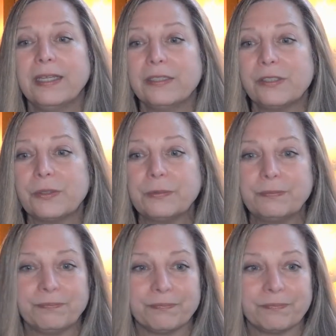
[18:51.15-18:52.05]
So
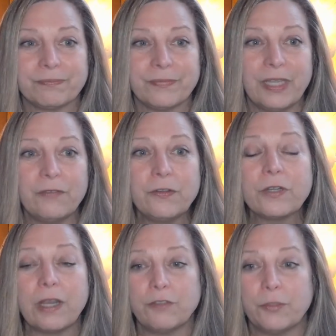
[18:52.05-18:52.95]
if you're
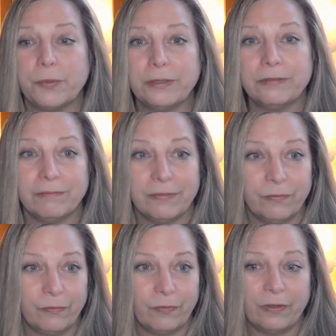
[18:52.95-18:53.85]
comfortable
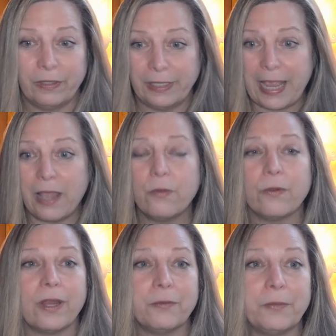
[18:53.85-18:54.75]
now
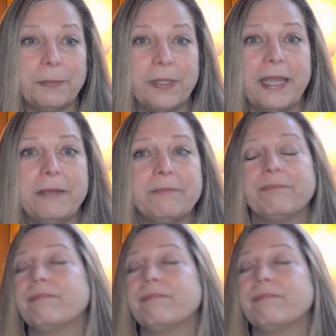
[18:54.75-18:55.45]
or on replay,